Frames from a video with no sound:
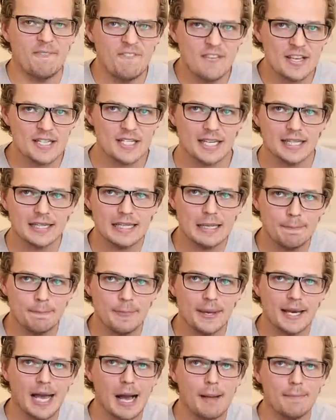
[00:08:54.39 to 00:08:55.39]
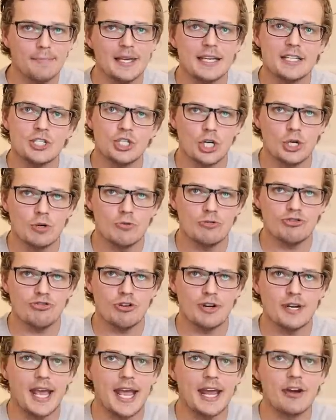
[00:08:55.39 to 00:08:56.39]
physically pick up their
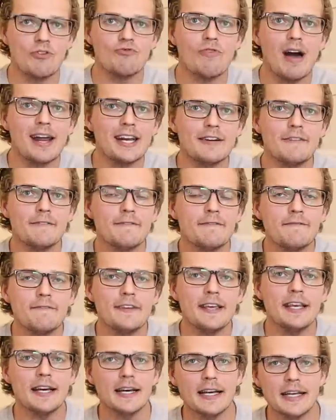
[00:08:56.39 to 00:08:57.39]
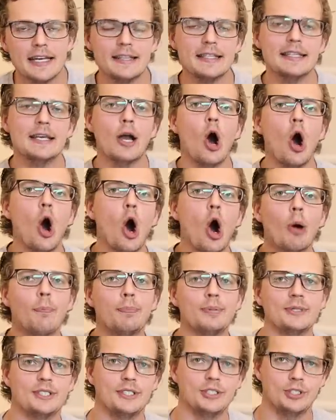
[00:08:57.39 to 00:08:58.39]
children and run in fear in the
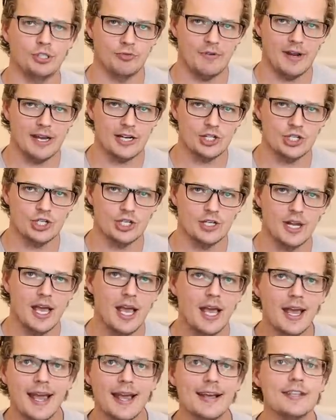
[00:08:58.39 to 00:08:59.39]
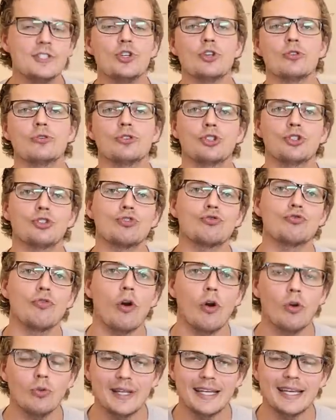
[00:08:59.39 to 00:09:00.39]
opposite direction as you're
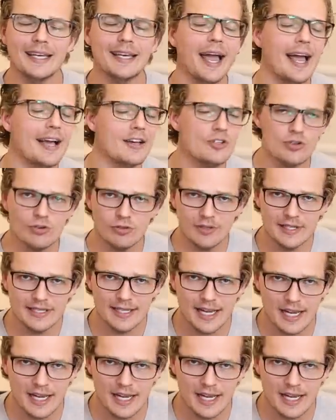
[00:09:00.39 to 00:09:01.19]
strolling casually